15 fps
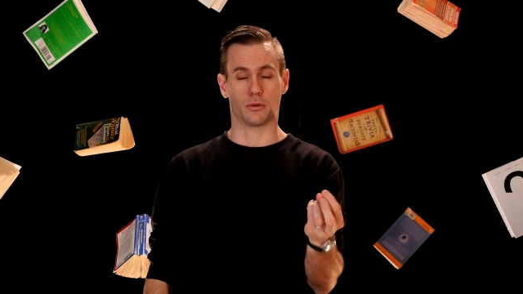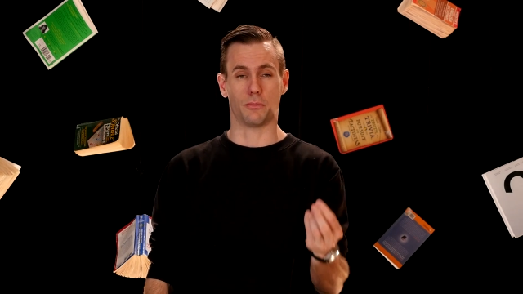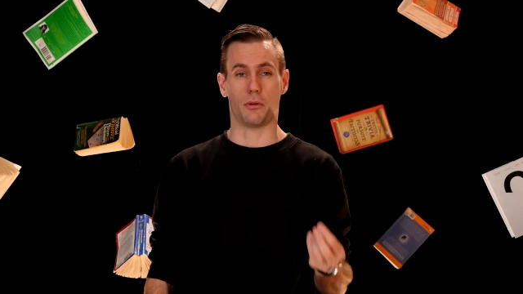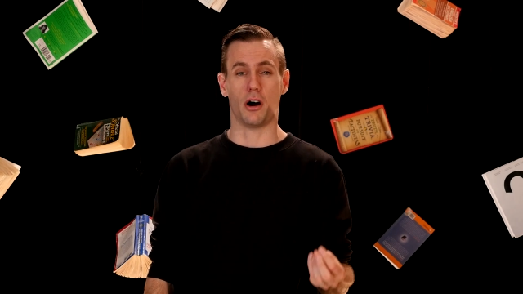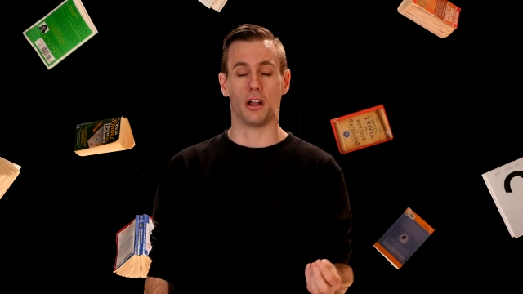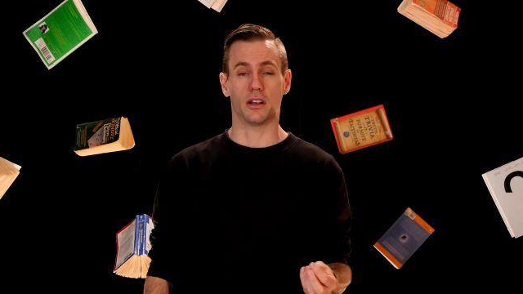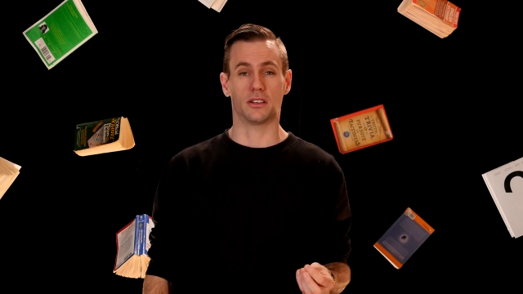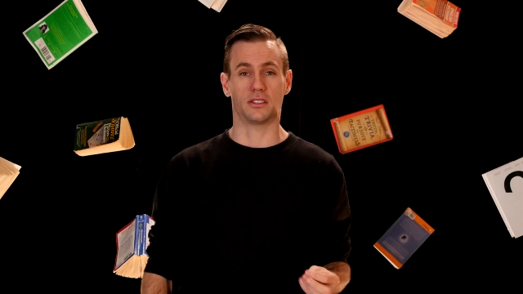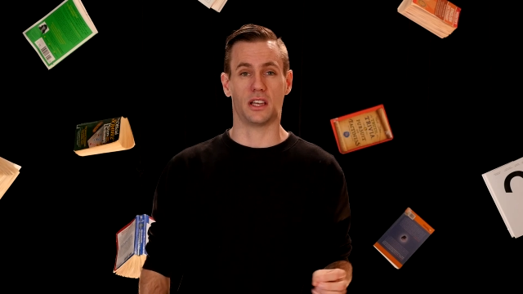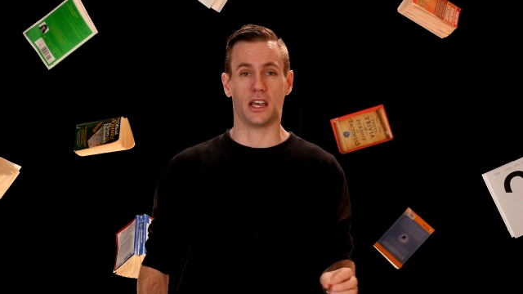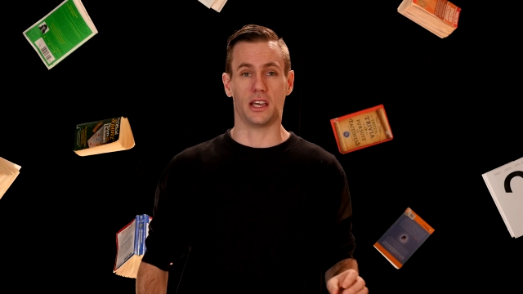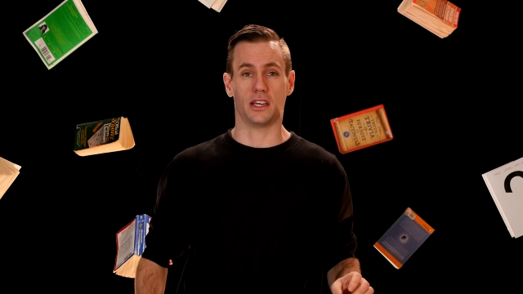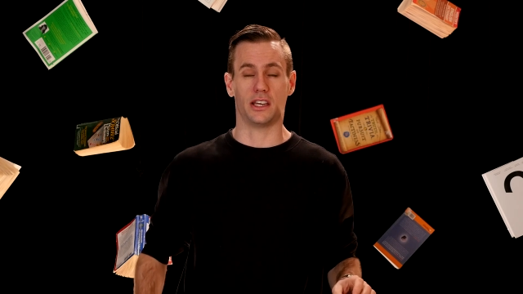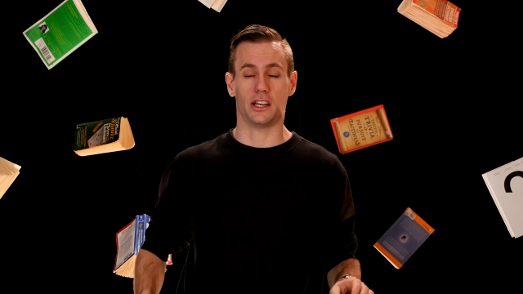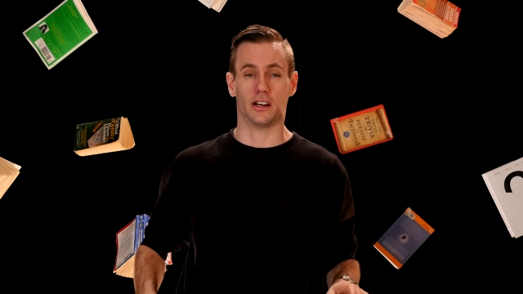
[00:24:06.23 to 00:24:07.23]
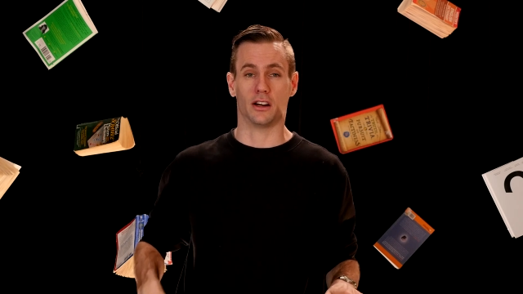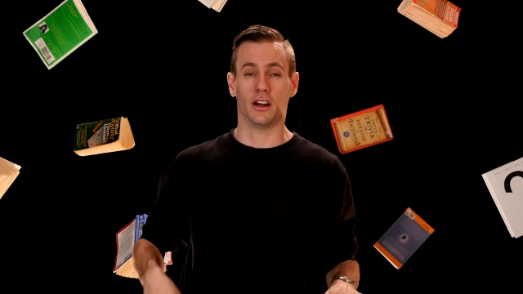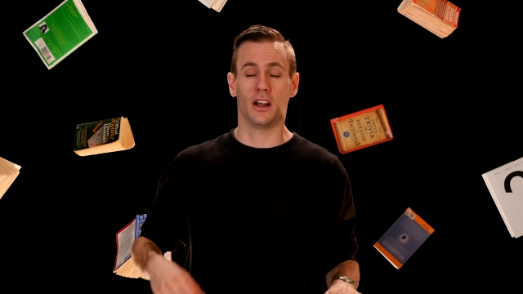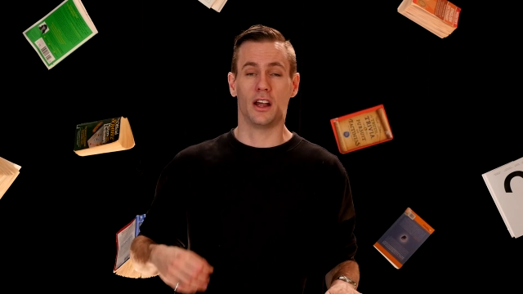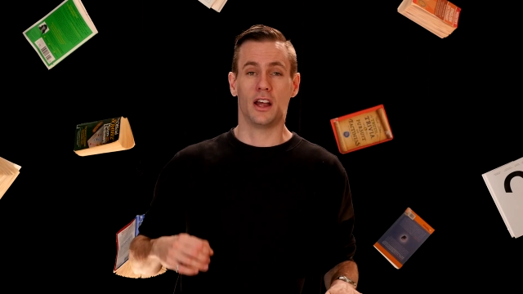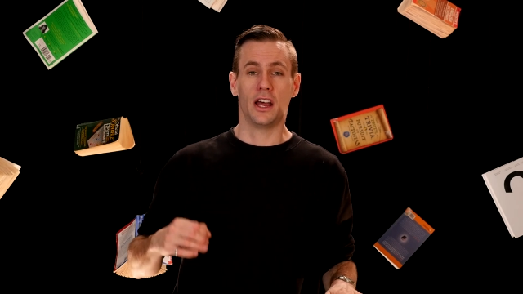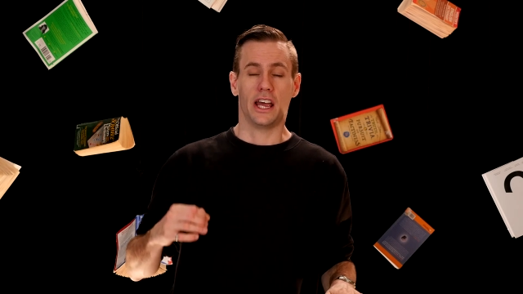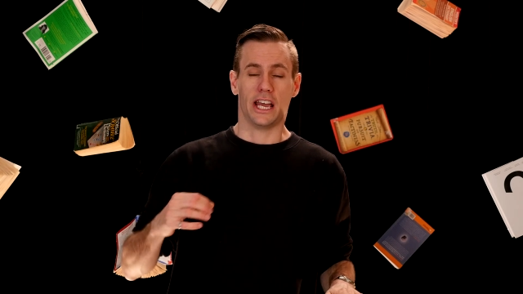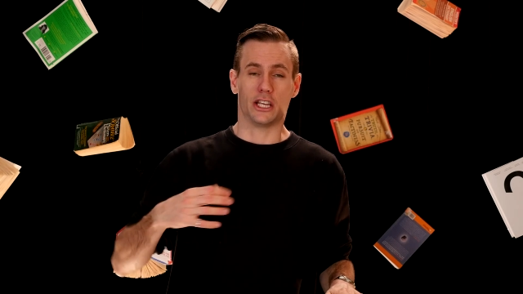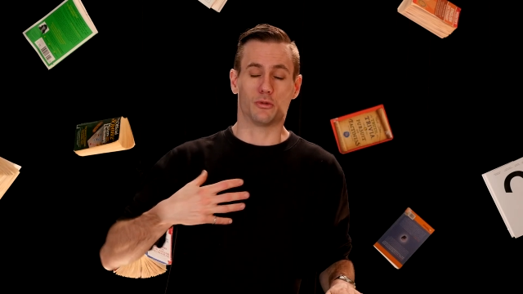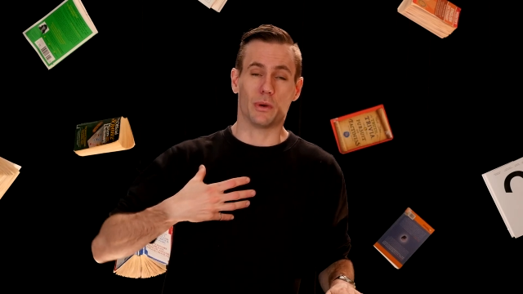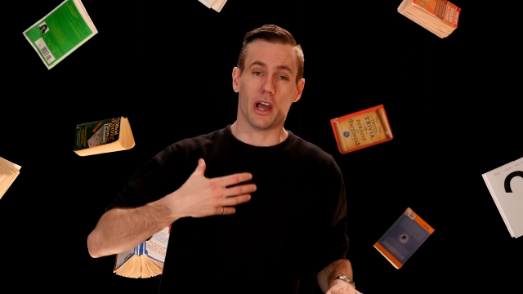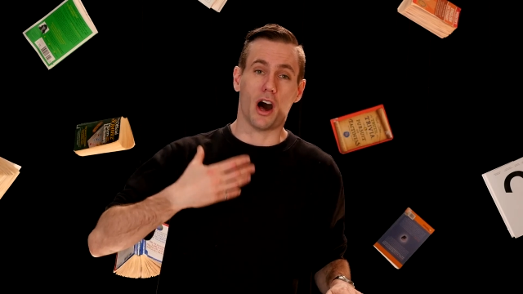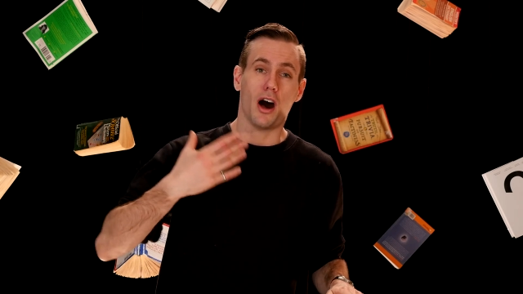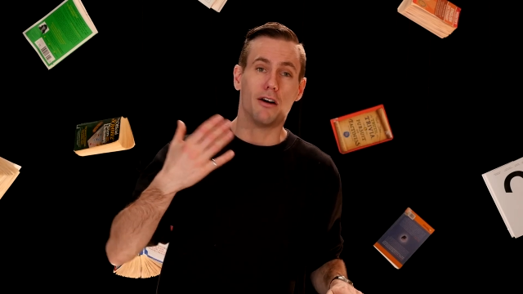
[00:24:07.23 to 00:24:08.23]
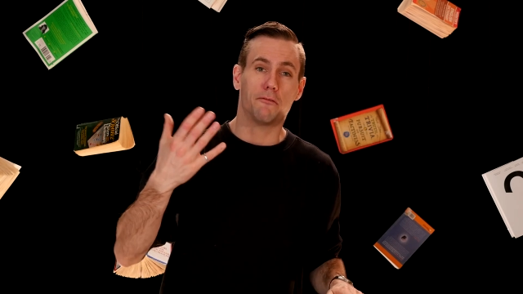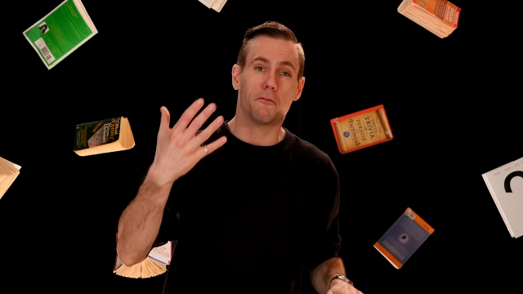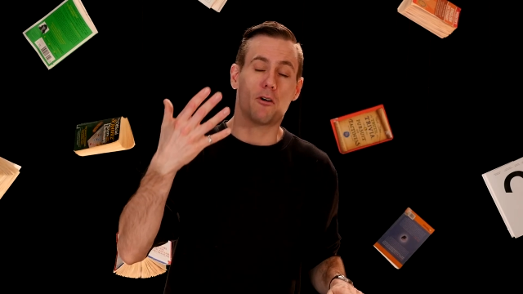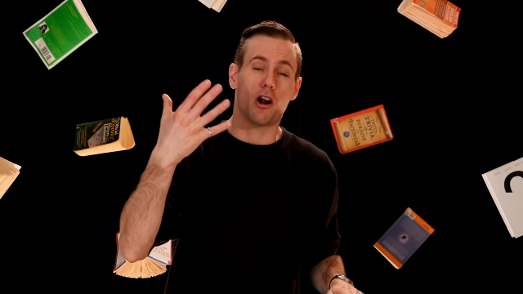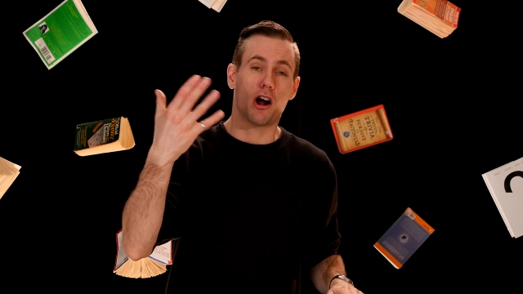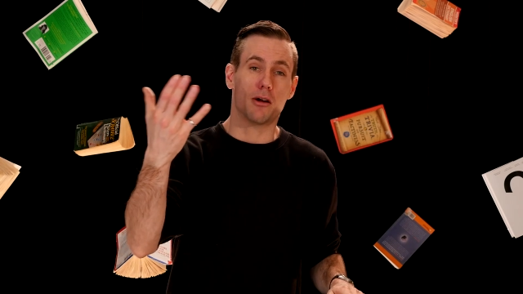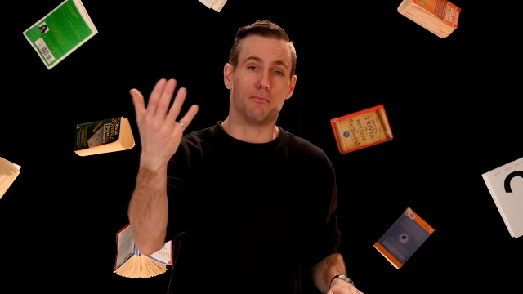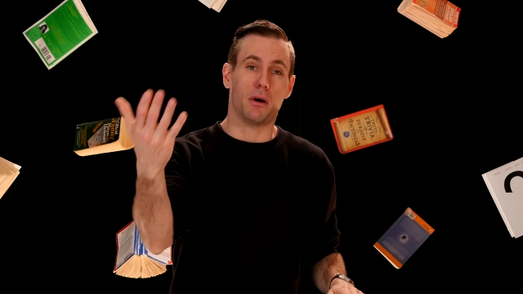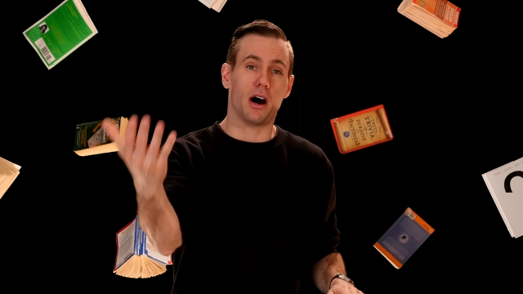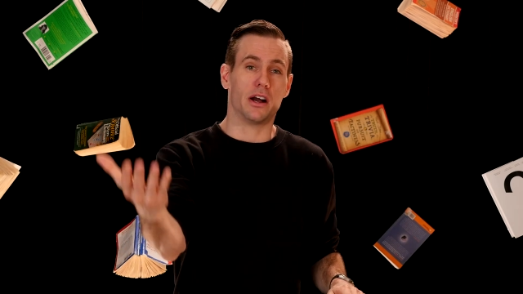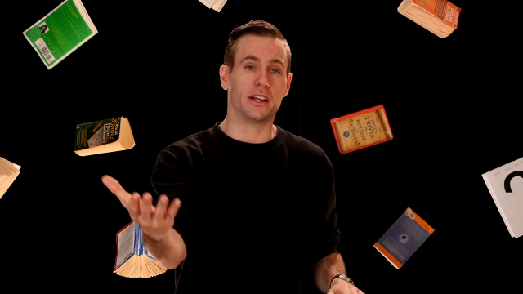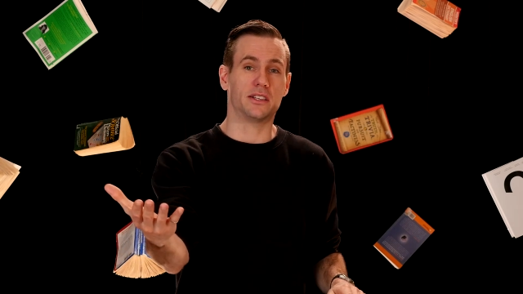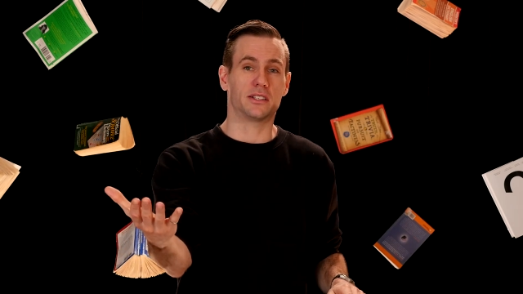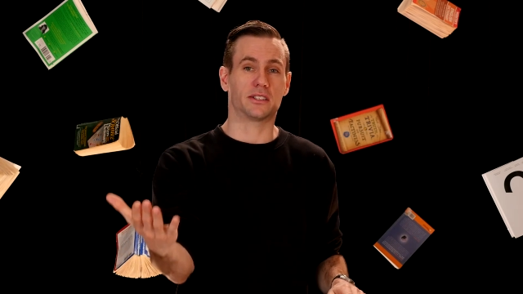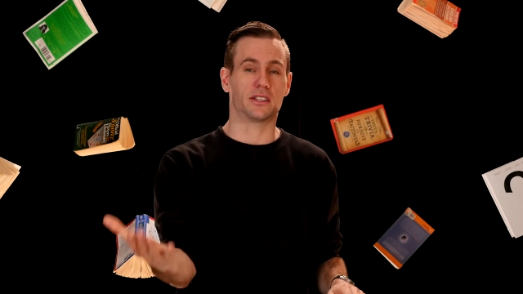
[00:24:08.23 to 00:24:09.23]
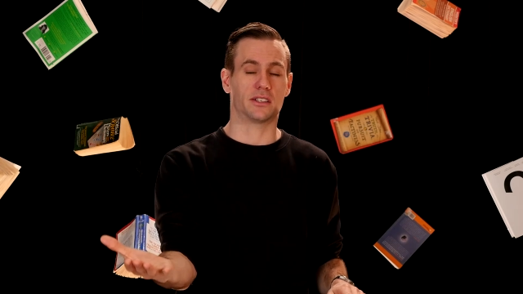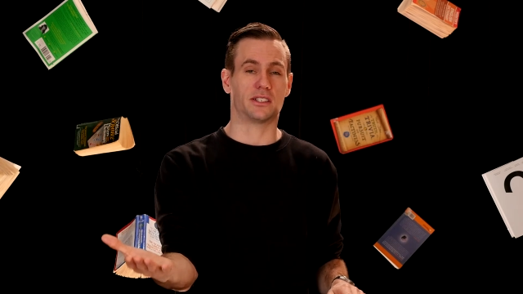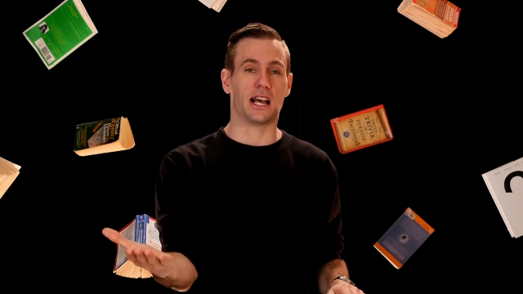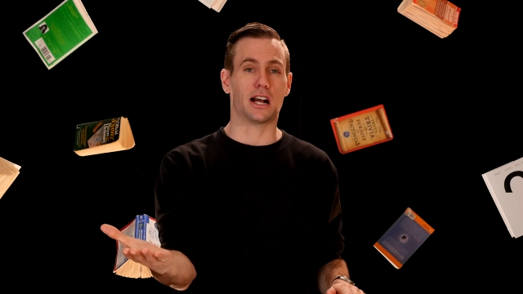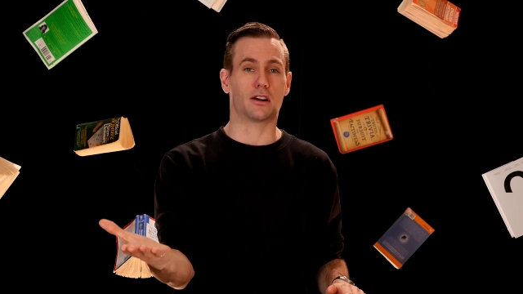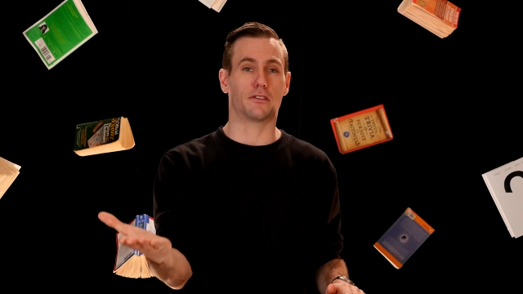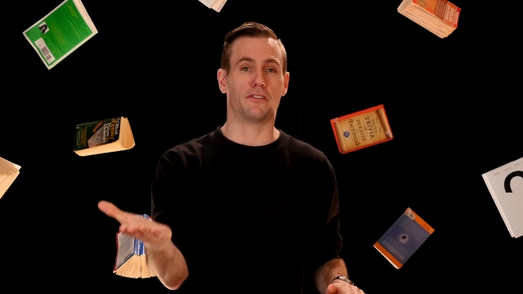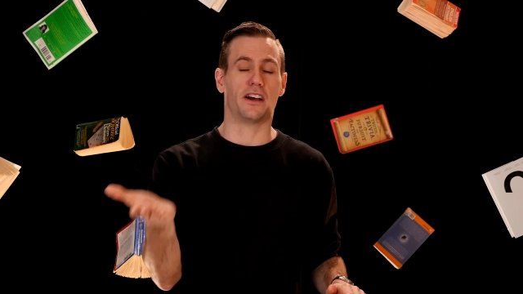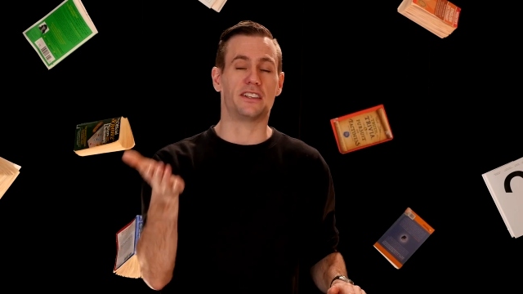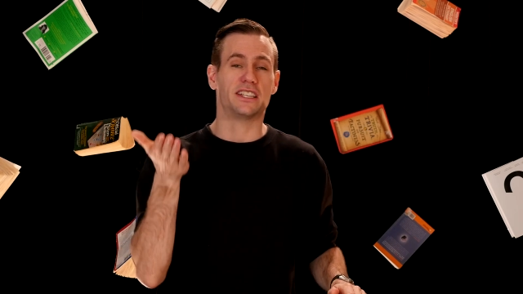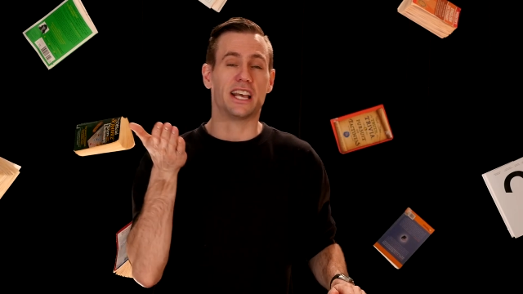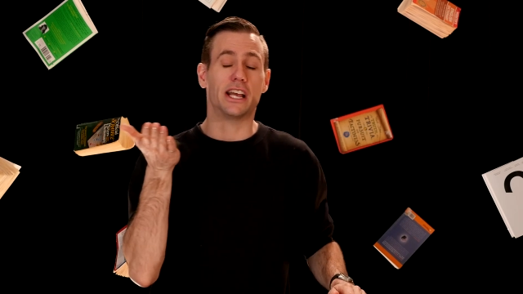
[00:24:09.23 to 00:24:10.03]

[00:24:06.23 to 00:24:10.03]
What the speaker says: What Paul is saying here is we offer our bodies as a sacrifice